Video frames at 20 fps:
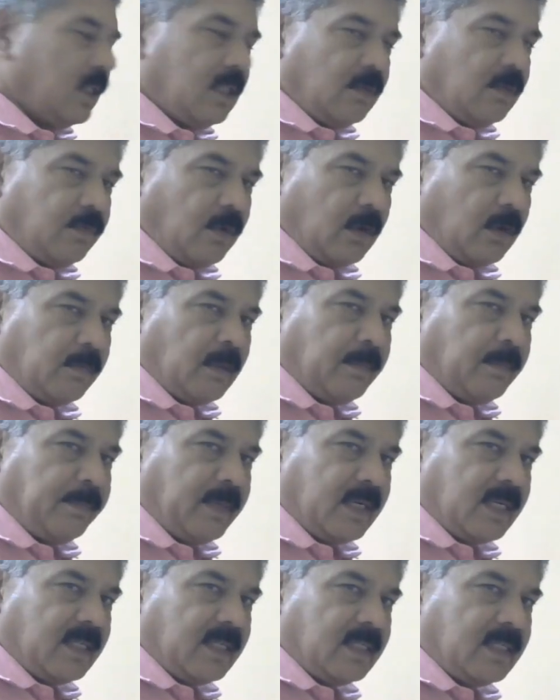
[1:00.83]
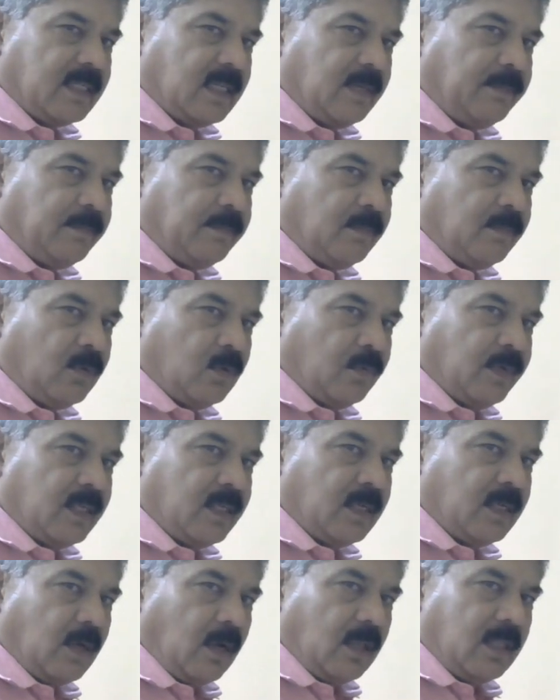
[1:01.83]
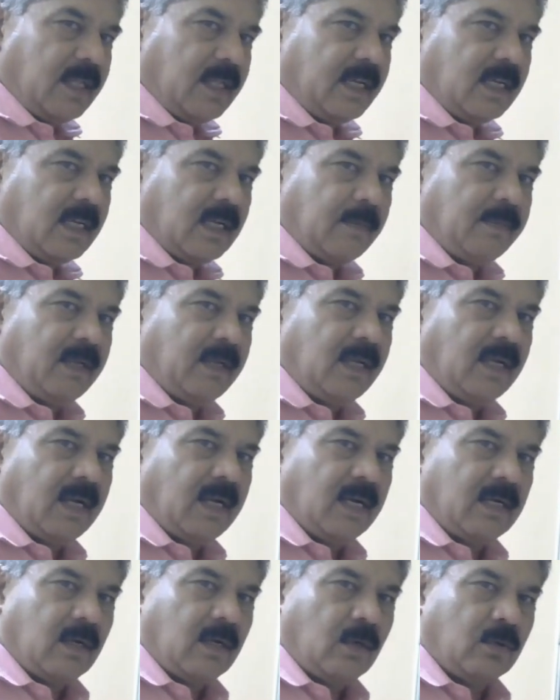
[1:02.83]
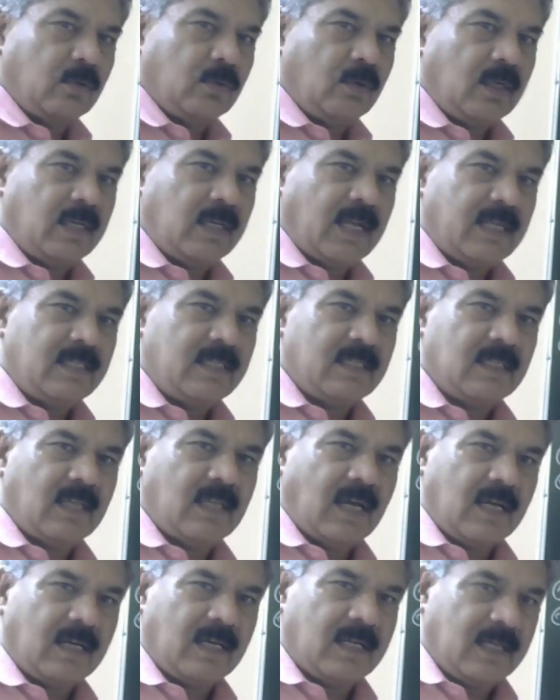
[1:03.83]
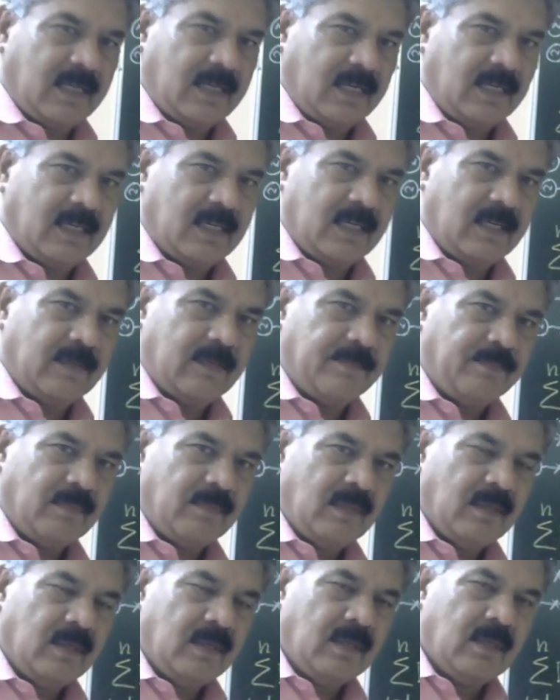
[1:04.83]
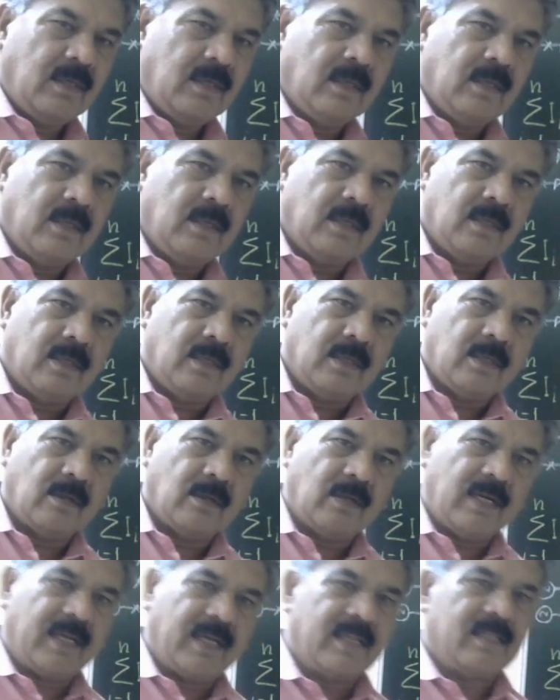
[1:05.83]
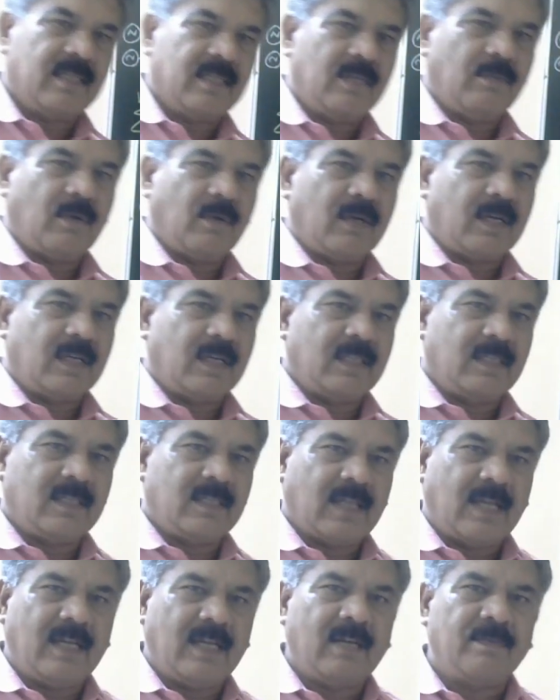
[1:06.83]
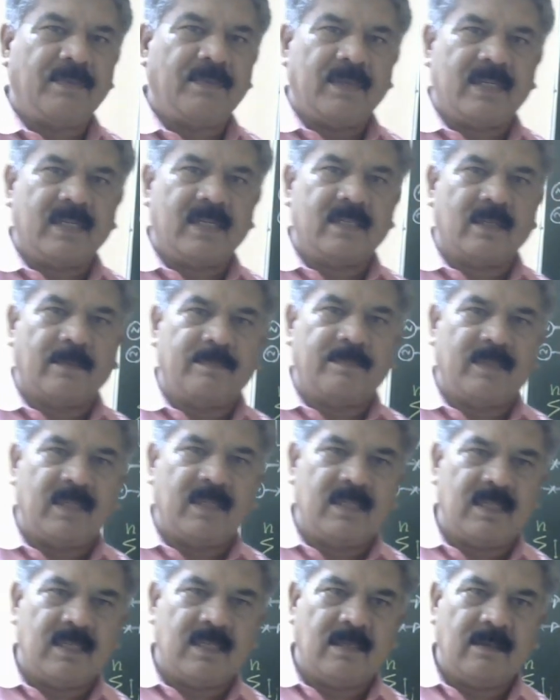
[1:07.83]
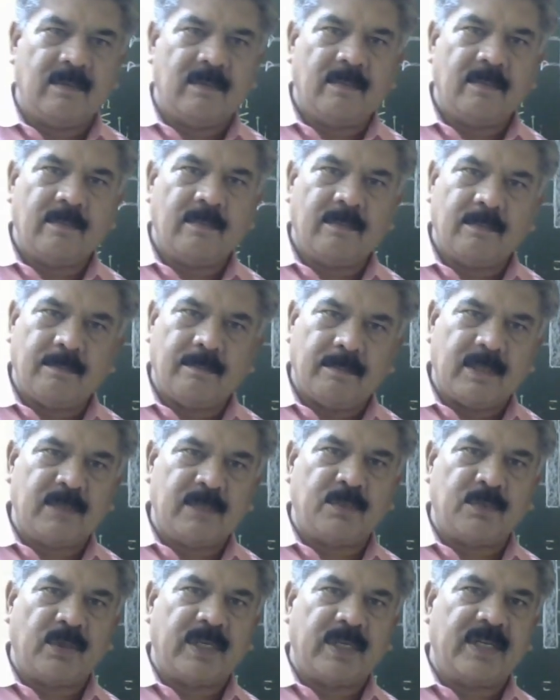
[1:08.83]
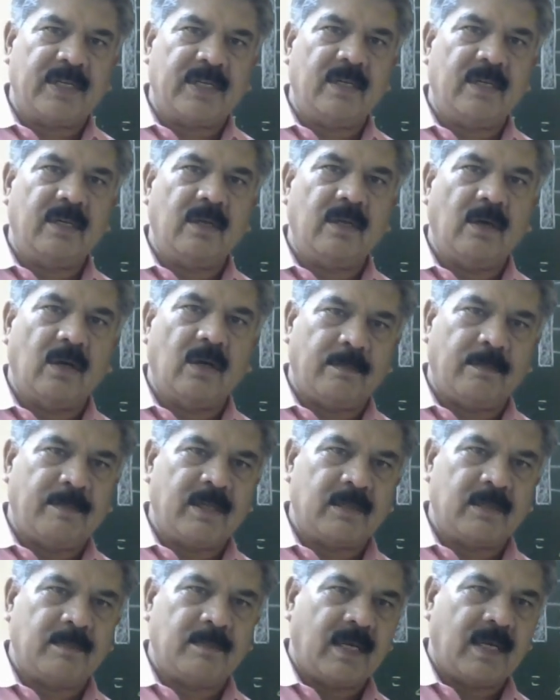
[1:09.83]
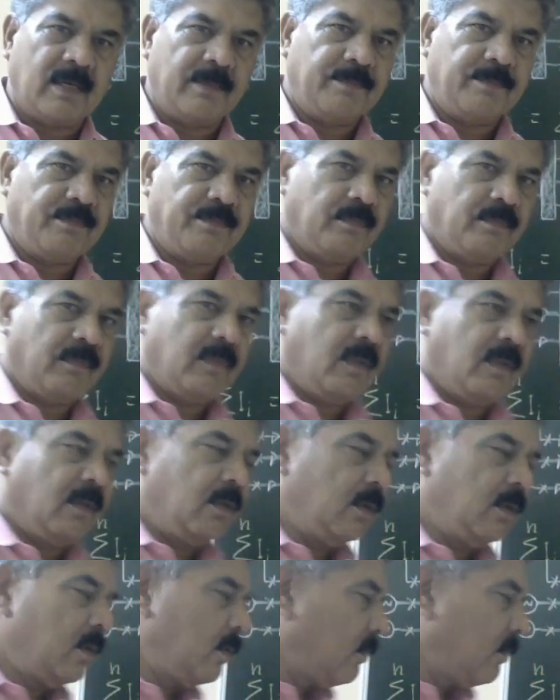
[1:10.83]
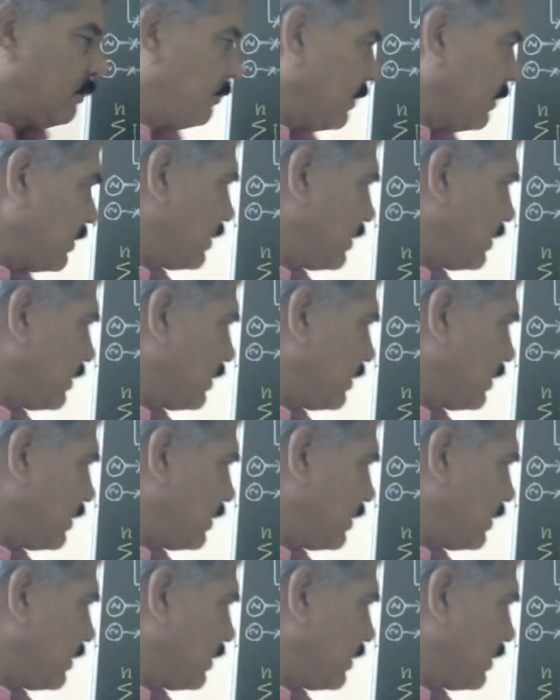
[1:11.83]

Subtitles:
form of metal strip to which all the incoming and outgoing lines are connected. Now let us see what are the salient features of this bus protection or bus bar. First